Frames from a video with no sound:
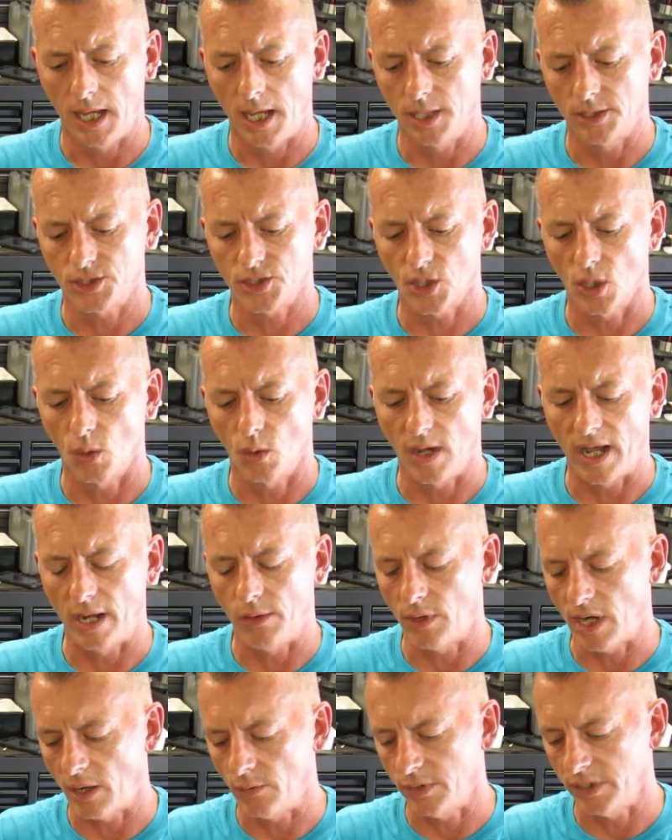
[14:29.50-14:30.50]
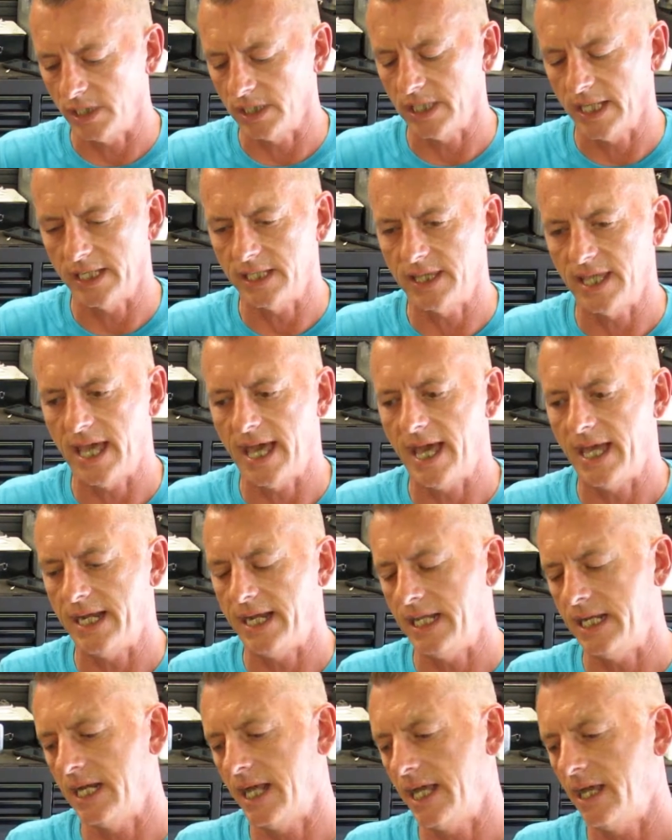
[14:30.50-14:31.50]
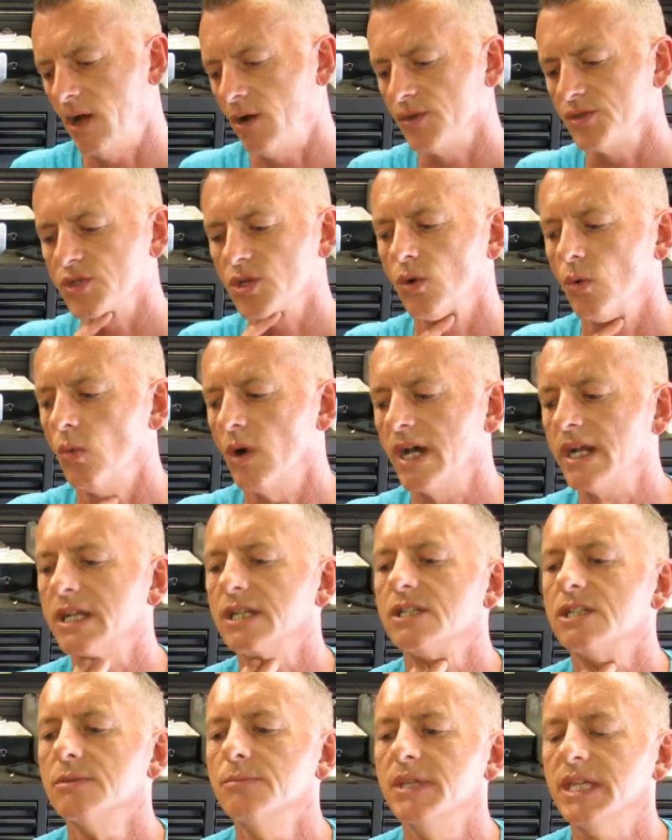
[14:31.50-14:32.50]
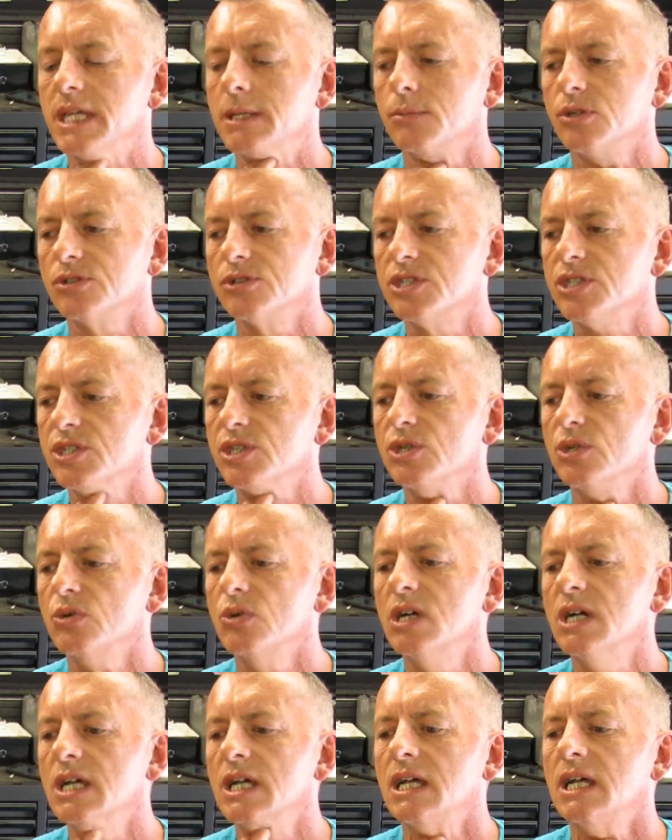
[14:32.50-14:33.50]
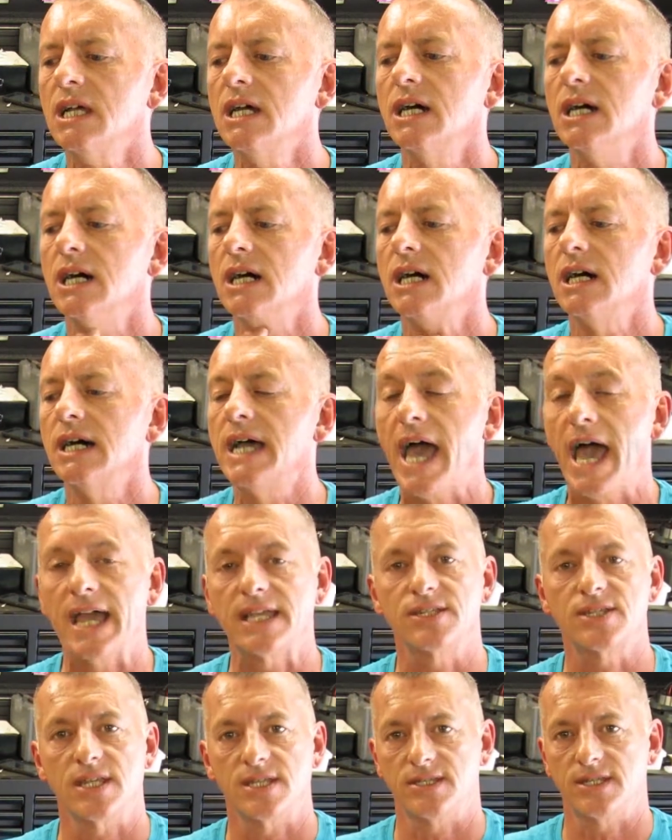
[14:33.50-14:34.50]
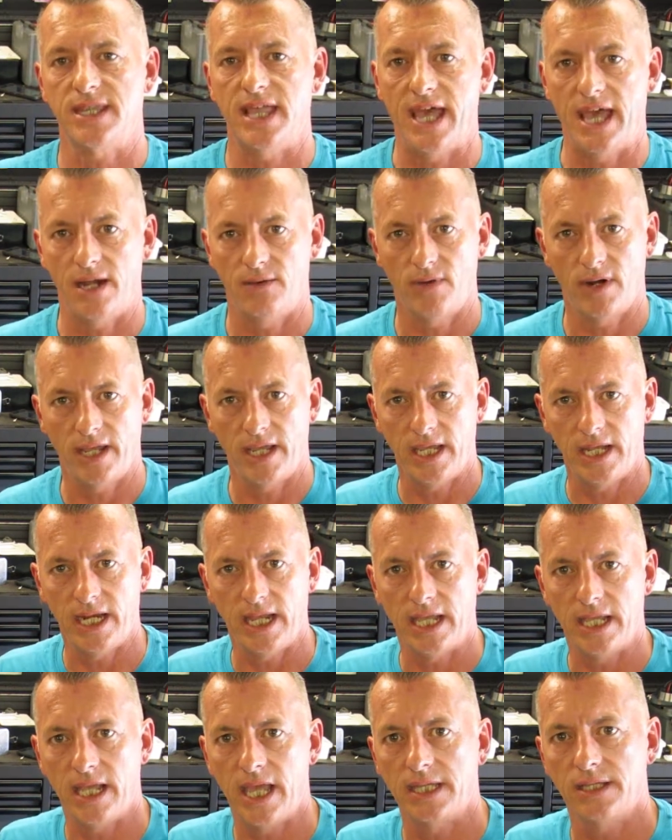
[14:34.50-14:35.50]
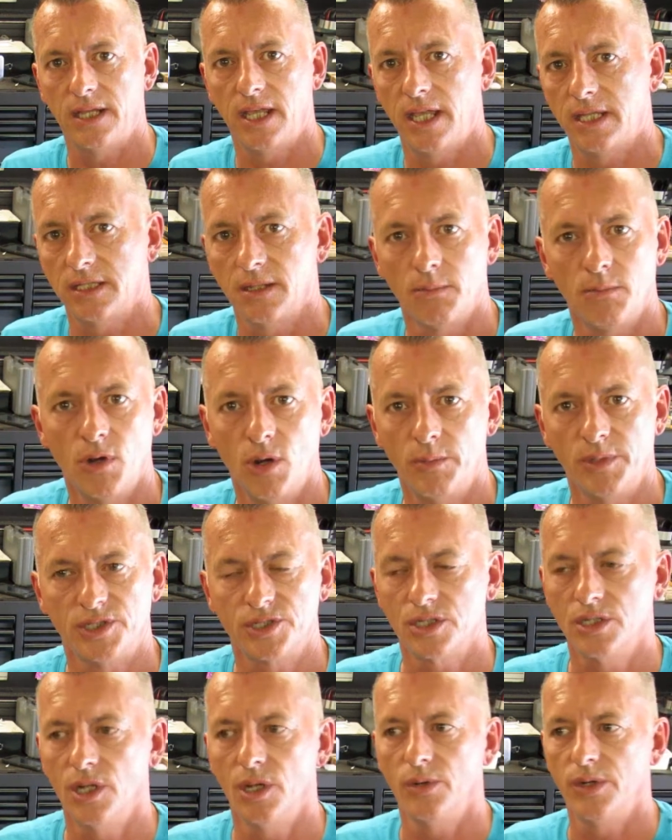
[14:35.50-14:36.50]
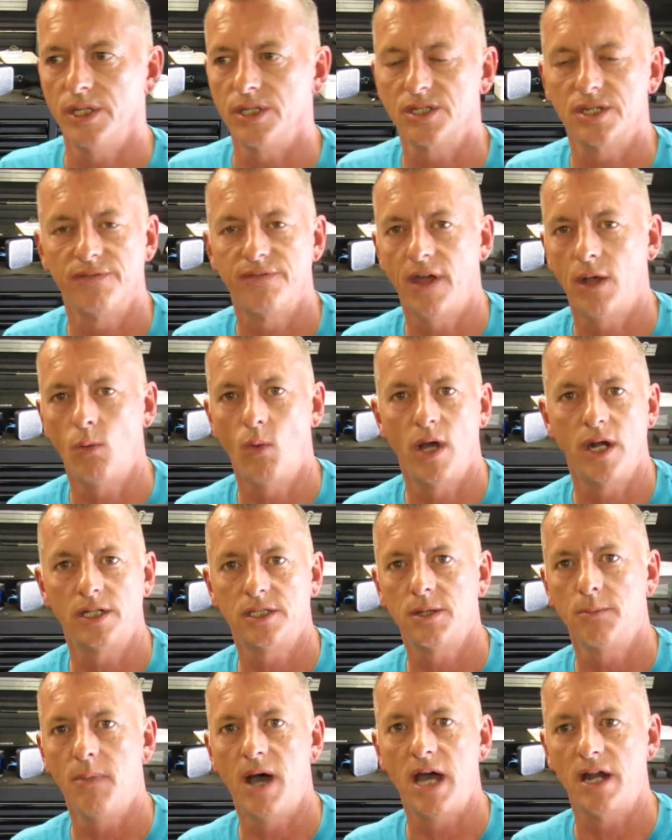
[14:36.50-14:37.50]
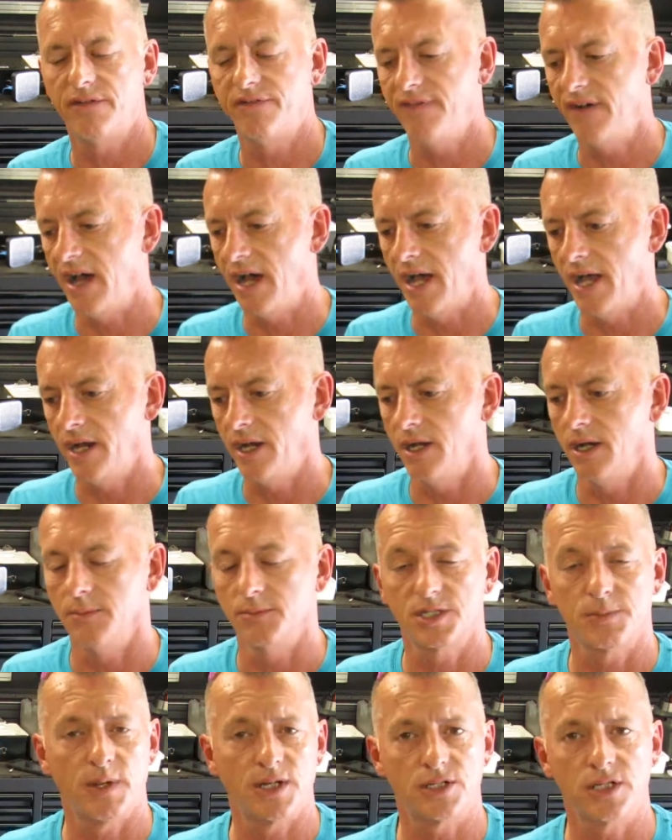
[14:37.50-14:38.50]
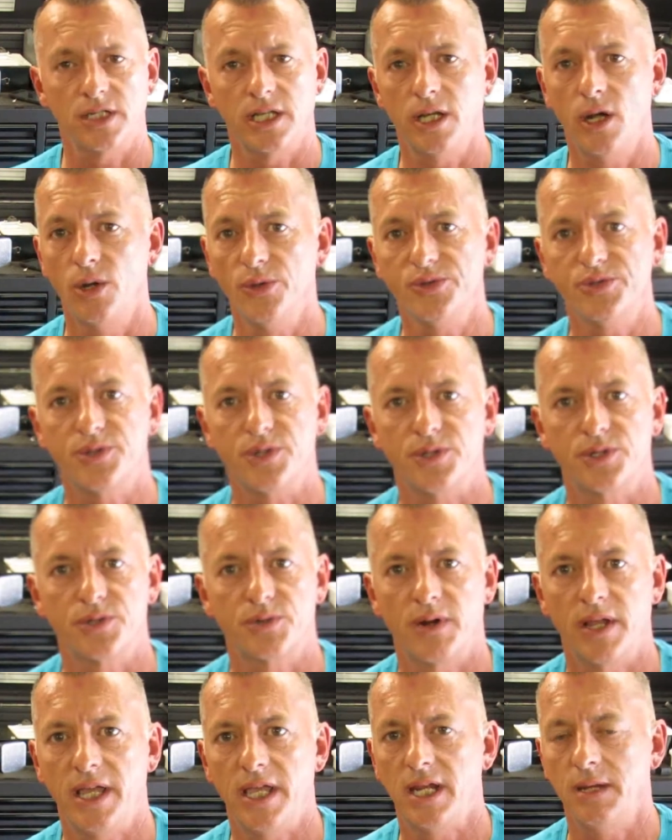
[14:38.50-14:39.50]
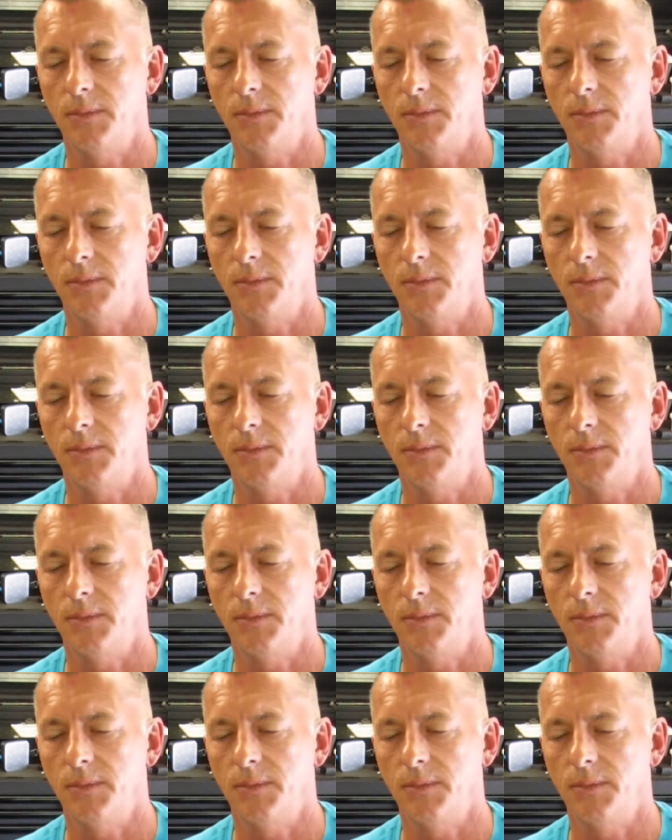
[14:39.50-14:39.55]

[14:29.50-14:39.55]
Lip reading: So I really like that, and I also wanted to be able to access that, right, at the moment's notice if I wanted to modify, especially like holsters, right?